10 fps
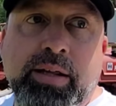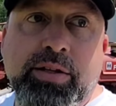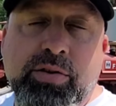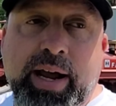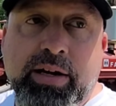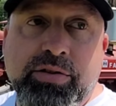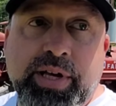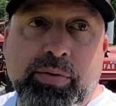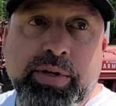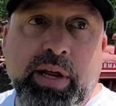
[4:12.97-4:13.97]
The tractors
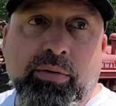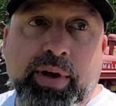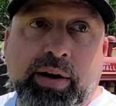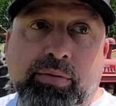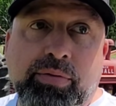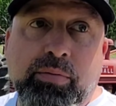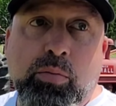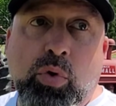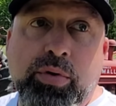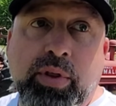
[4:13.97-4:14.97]
I would get rid of
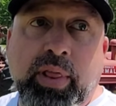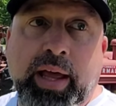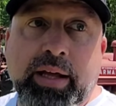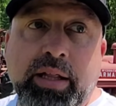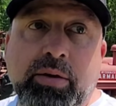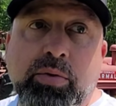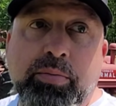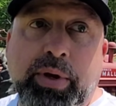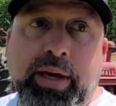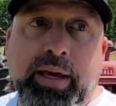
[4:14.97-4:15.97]
more than likely would
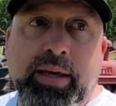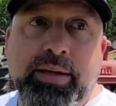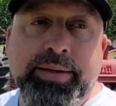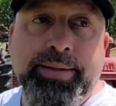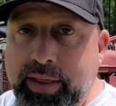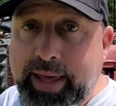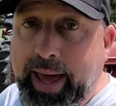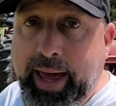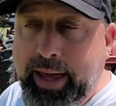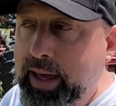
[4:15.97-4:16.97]
be the
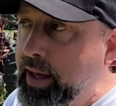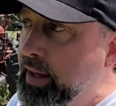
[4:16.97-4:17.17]
A.